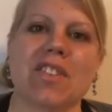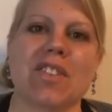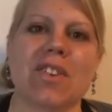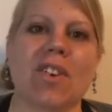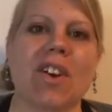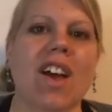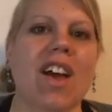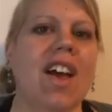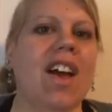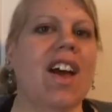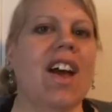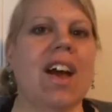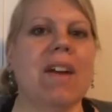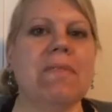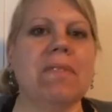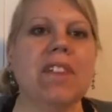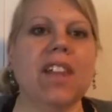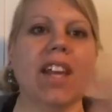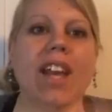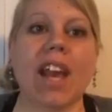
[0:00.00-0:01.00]
So I
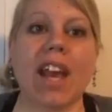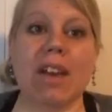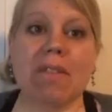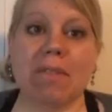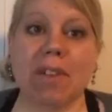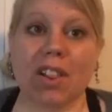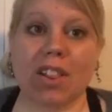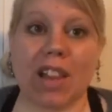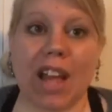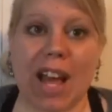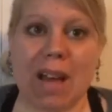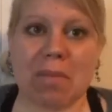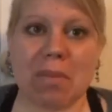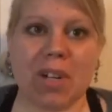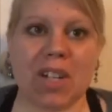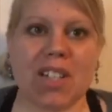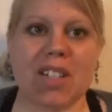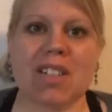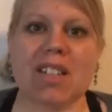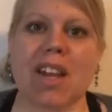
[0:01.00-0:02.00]
feel like I have a lot
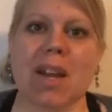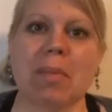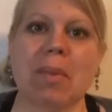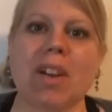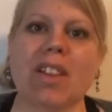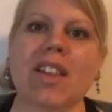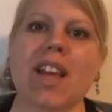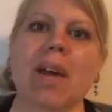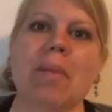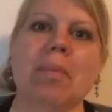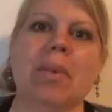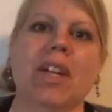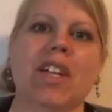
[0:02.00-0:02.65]
more to say about that,